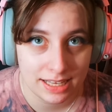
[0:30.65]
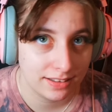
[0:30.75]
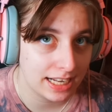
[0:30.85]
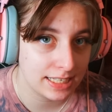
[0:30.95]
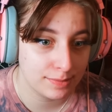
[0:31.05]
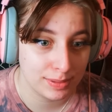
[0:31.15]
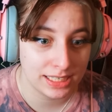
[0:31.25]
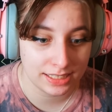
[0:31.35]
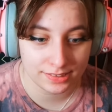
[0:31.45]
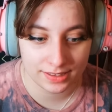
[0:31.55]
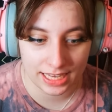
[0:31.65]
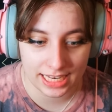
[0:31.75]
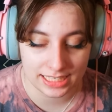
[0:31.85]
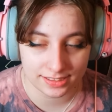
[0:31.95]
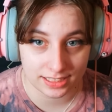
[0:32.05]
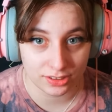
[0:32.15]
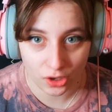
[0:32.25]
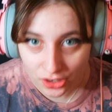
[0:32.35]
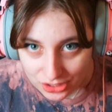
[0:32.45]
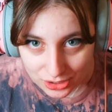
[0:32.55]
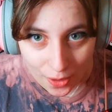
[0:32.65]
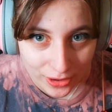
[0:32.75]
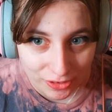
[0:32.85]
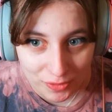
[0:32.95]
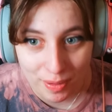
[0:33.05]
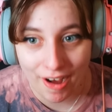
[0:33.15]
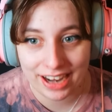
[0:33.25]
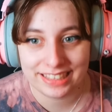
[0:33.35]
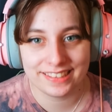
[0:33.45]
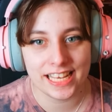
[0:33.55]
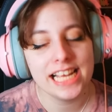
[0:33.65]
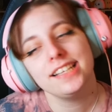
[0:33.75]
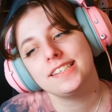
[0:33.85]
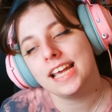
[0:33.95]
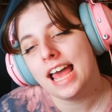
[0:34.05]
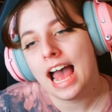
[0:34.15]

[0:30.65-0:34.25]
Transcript: and that is because there is a lot going on behind the scenes.